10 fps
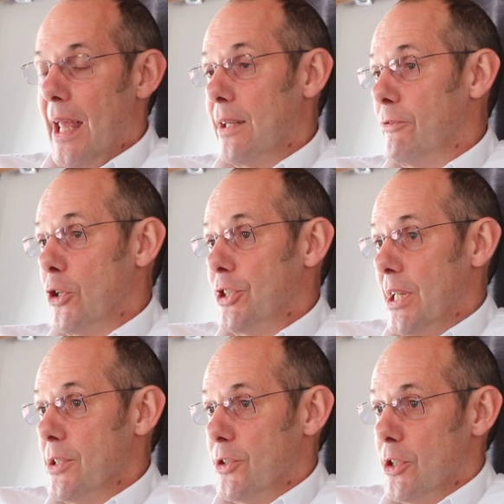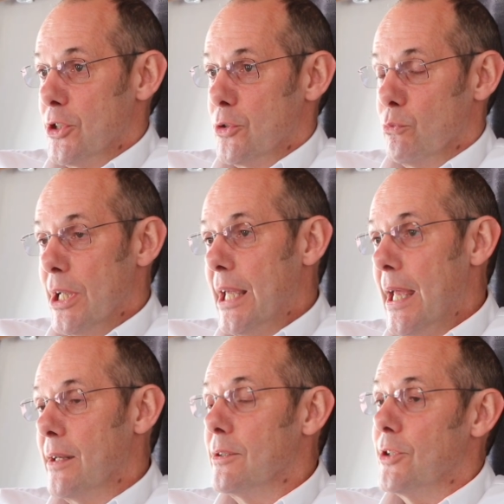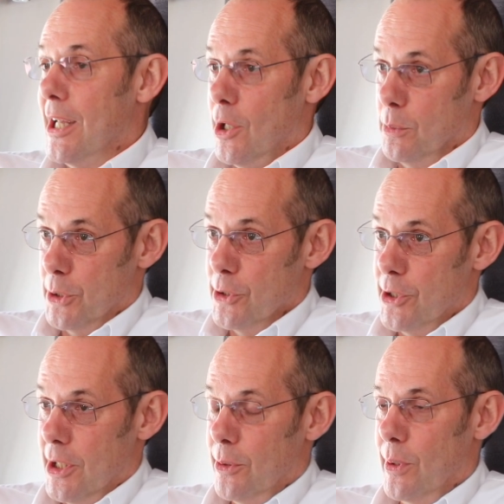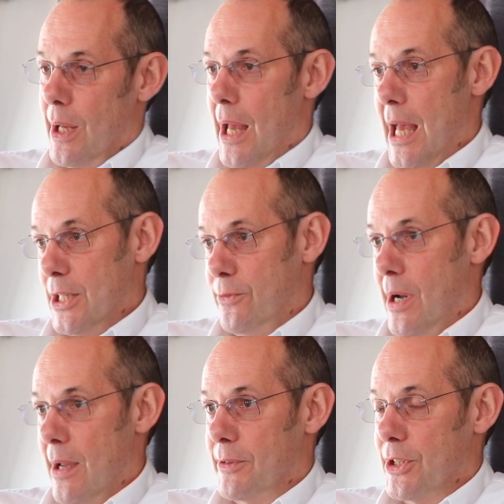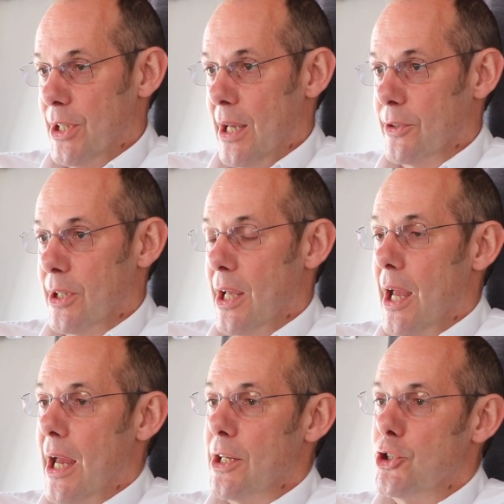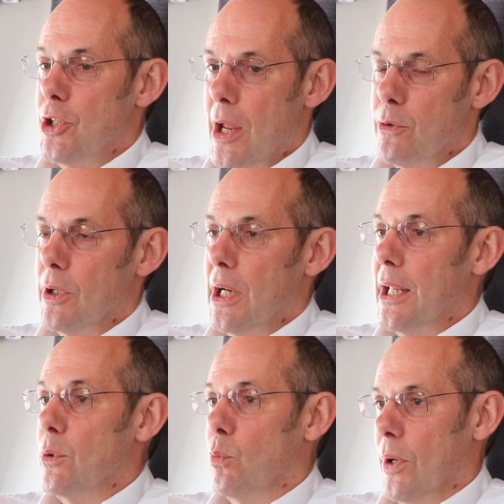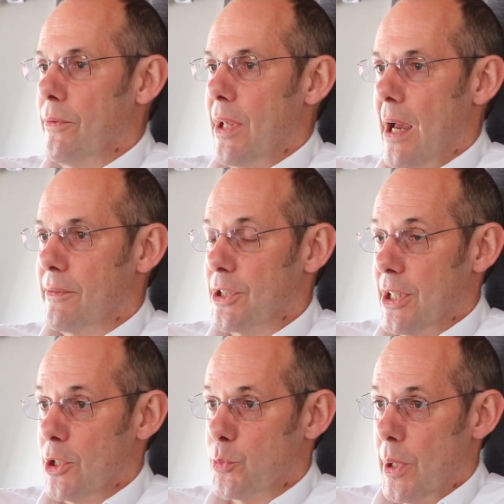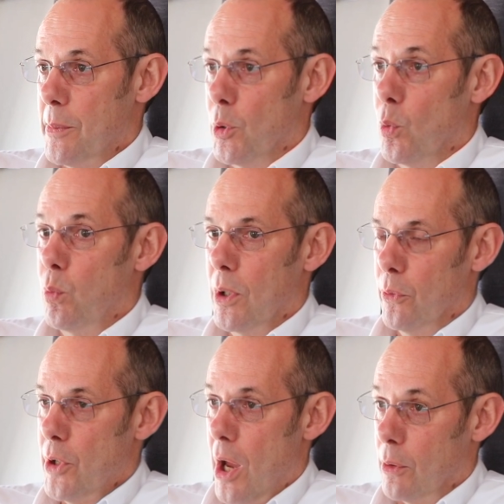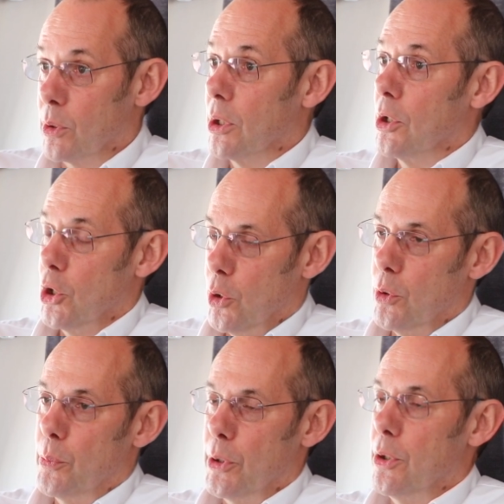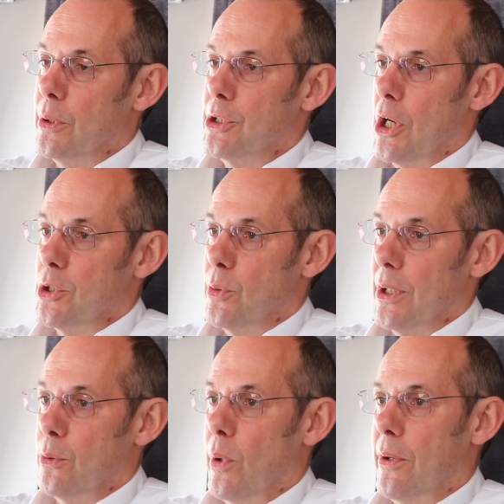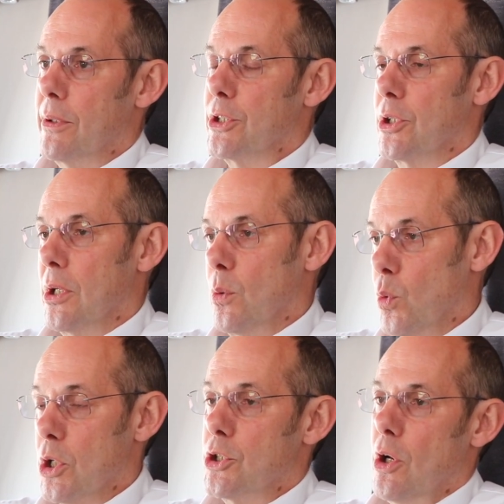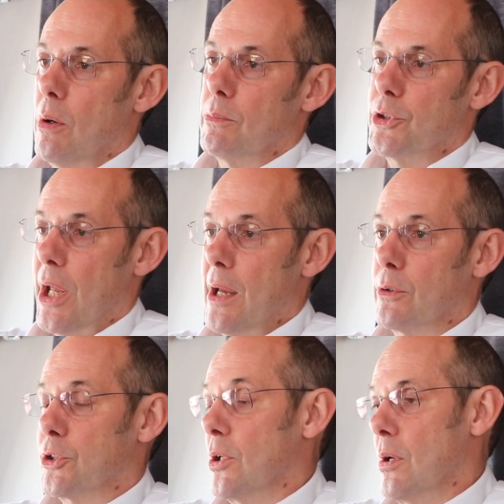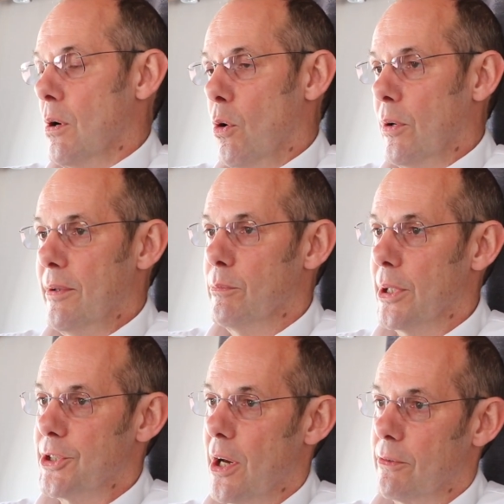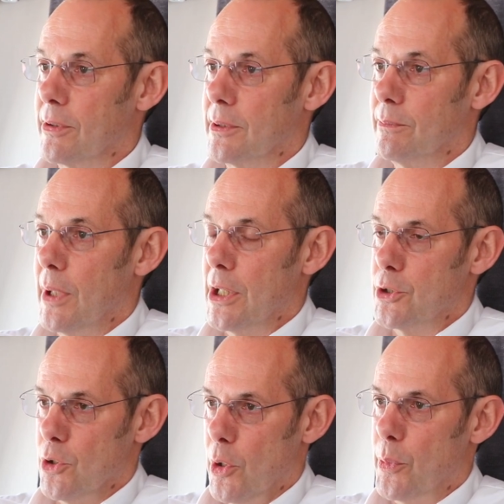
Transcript: In the first instance, ring in, take option two, ask for after sales, and generally one of the after sales people will know who to put you in touch with, whether it's workshop, sales, or even myself. Great. It's not a